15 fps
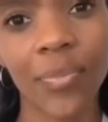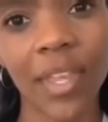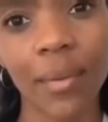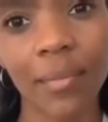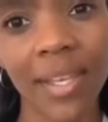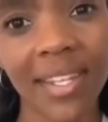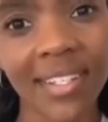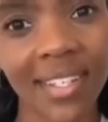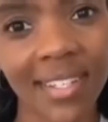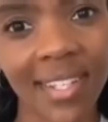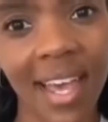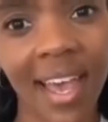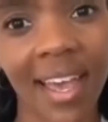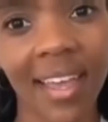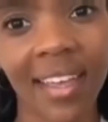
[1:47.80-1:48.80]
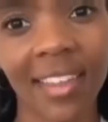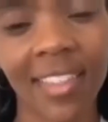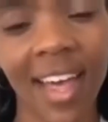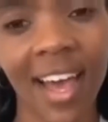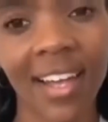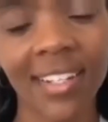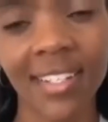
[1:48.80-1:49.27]
It means to say
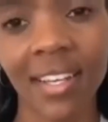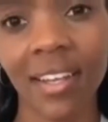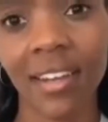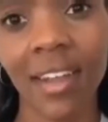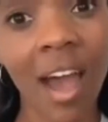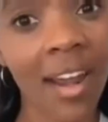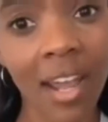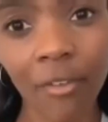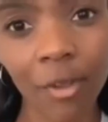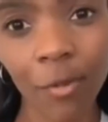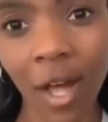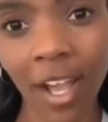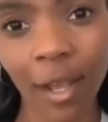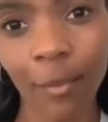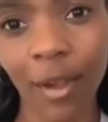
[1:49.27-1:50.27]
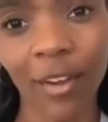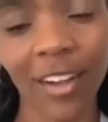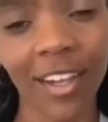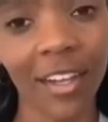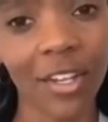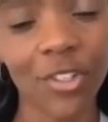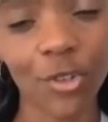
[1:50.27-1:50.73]
that not every Black
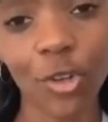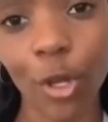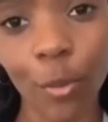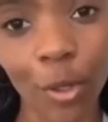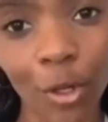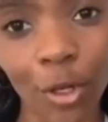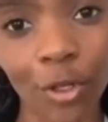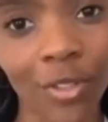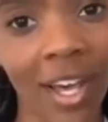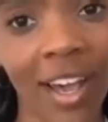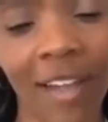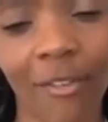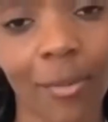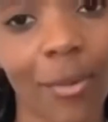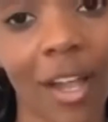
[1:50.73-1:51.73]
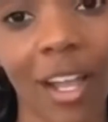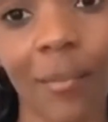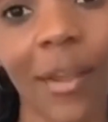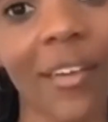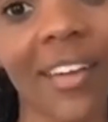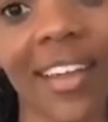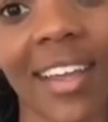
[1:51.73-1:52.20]
American is a criminal, not every Black
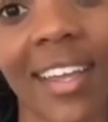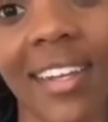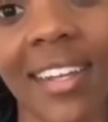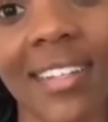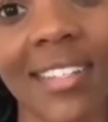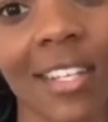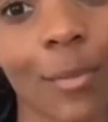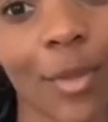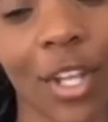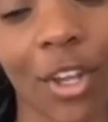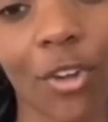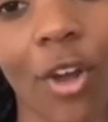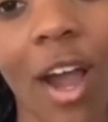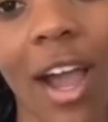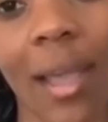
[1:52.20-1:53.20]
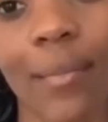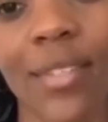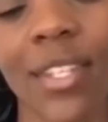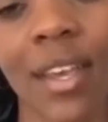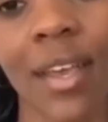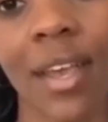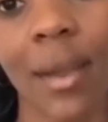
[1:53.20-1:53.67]
American is committing
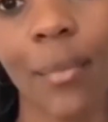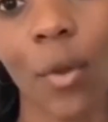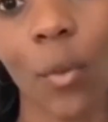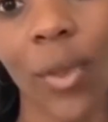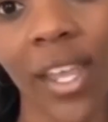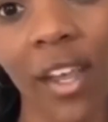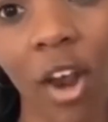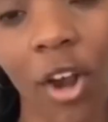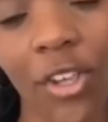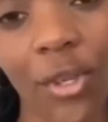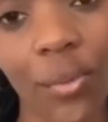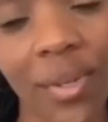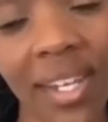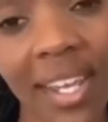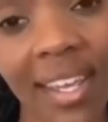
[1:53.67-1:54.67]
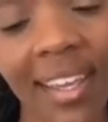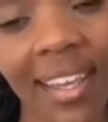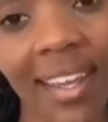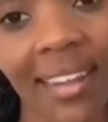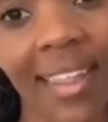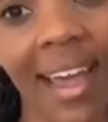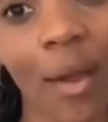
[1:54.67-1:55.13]
crimes, but we are unique
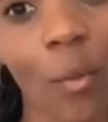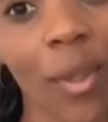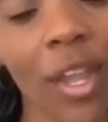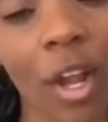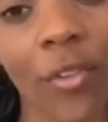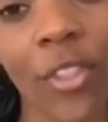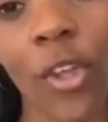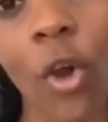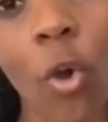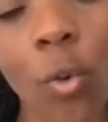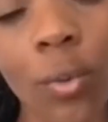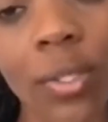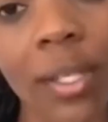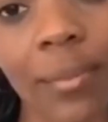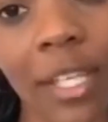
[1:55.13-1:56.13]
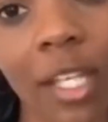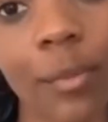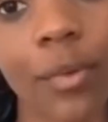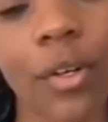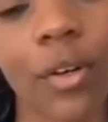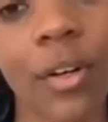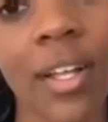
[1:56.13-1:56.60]
in that we are the only
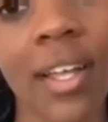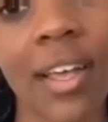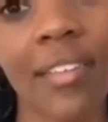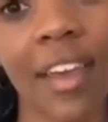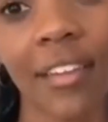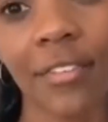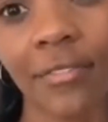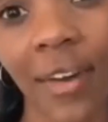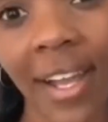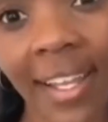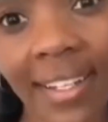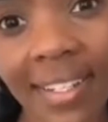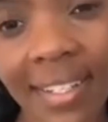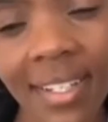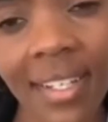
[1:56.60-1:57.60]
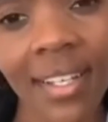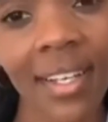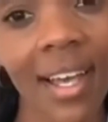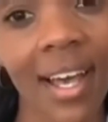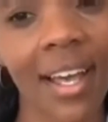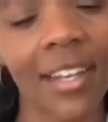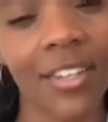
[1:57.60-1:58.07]
people that fight
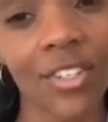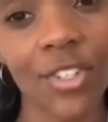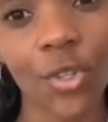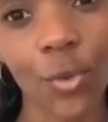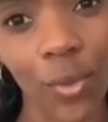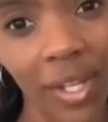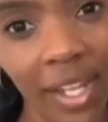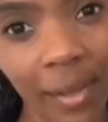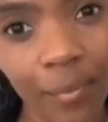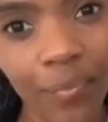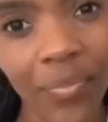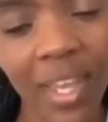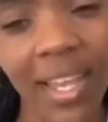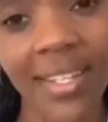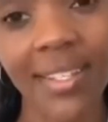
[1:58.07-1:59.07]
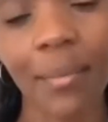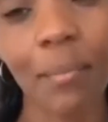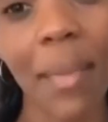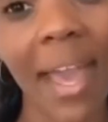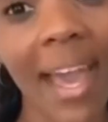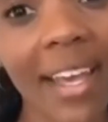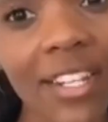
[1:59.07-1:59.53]
and scream and
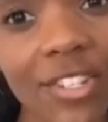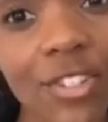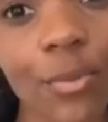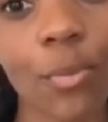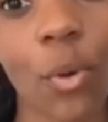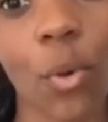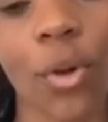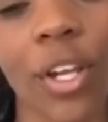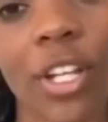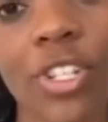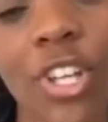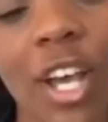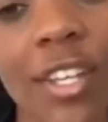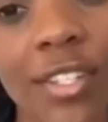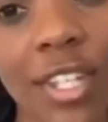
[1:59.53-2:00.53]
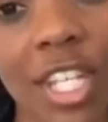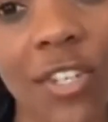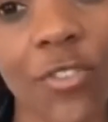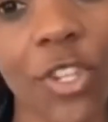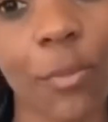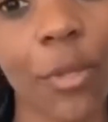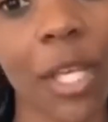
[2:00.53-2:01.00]
demand support and justice
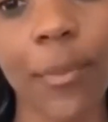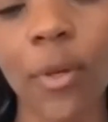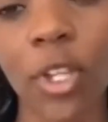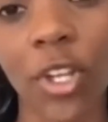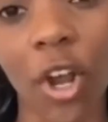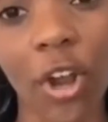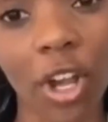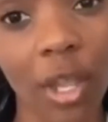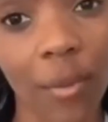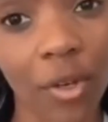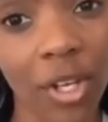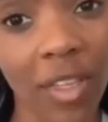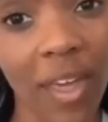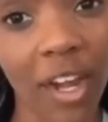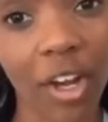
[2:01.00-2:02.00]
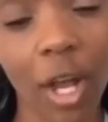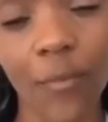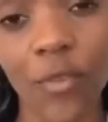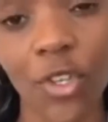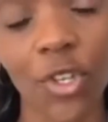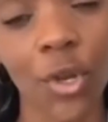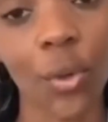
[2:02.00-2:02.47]
for the people in our community that are
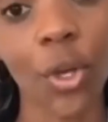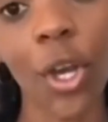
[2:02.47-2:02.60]
up to no